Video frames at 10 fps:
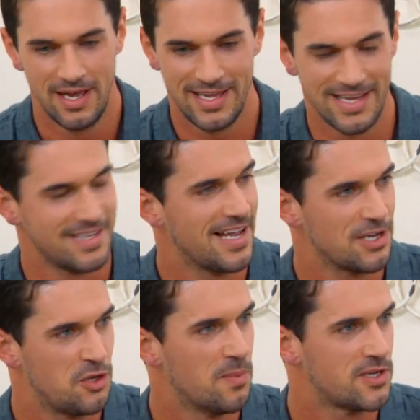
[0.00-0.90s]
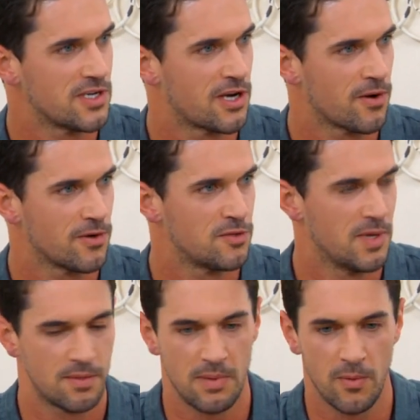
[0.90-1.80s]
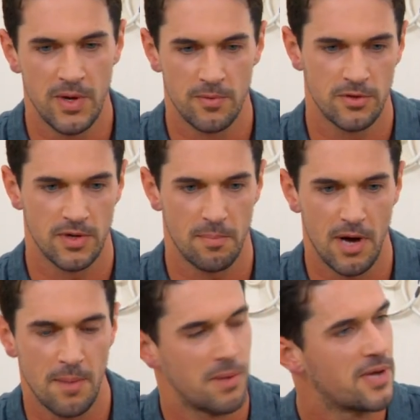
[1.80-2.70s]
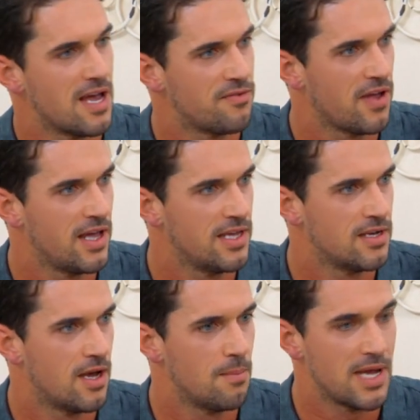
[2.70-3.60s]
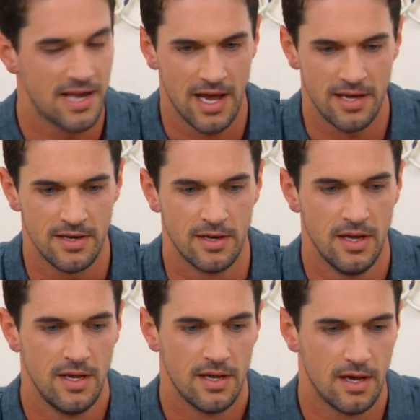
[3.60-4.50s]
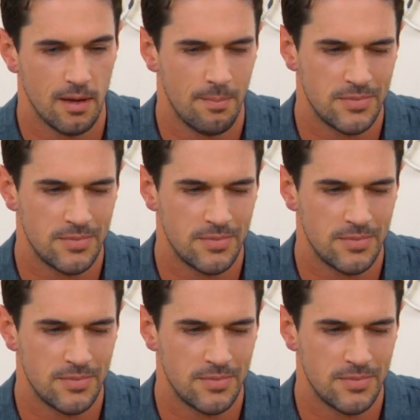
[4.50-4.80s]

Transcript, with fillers: It didn't take too much encouragement, but we were doing a pop-up cafe in uh, Manhattan uh,